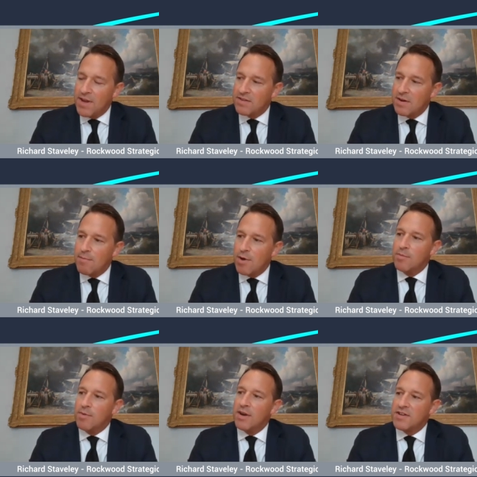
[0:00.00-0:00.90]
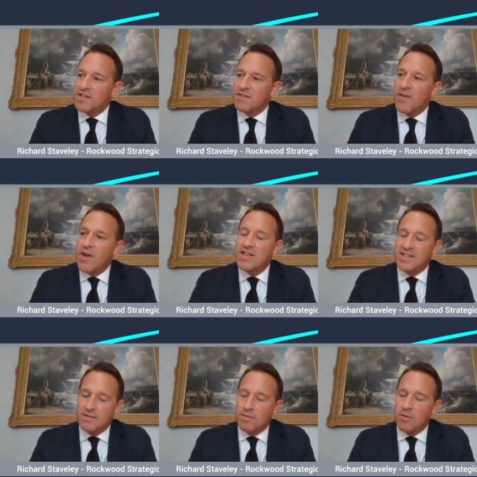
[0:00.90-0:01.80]
piece in a moment. Now, just first,
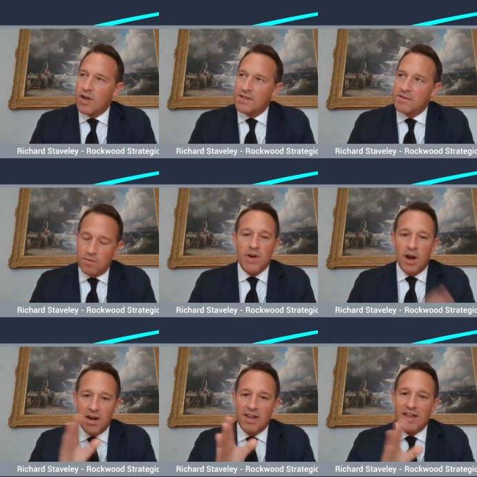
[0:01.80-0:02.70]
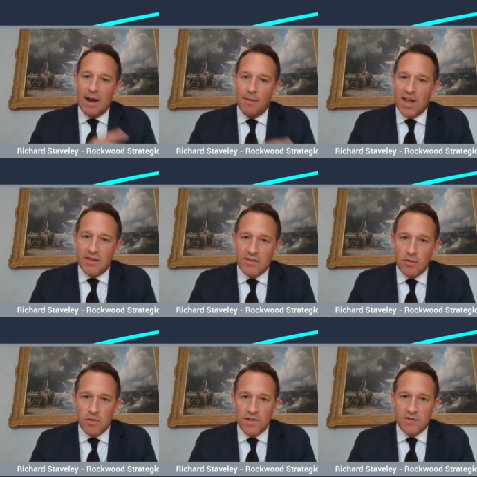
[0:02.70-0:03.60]
regarding how we get the
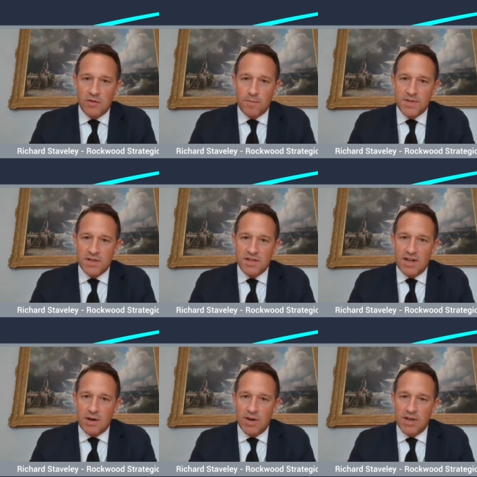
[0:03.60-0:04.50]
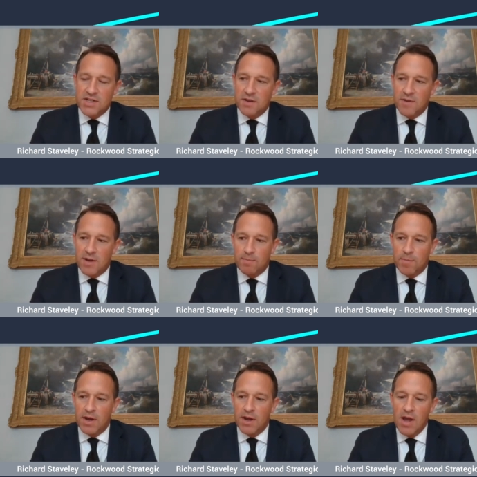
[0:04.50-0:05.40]
stock with the stock position, the liquidity of it.
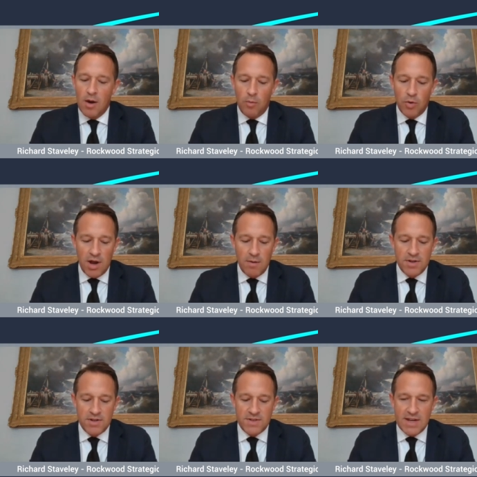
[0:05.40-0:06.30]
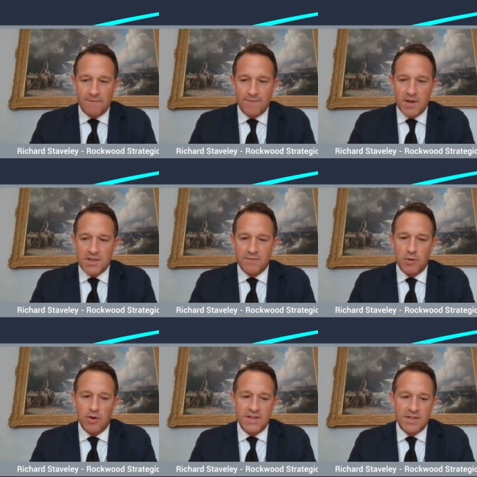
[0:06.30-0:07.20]
But what I would say first of
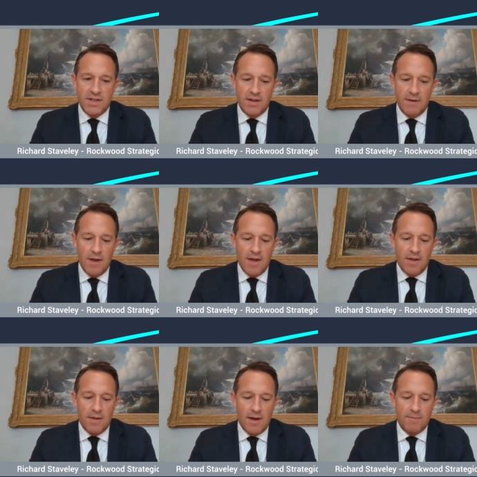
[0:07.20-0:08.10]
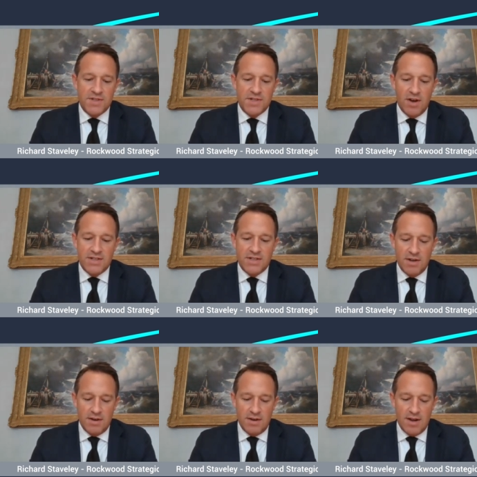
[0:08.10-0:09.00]
all is that
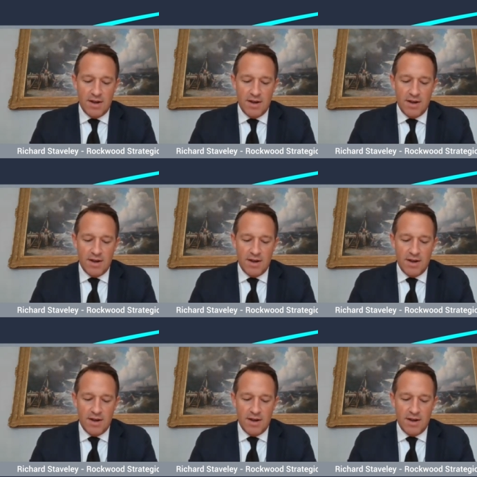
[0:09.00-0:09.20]
Titon,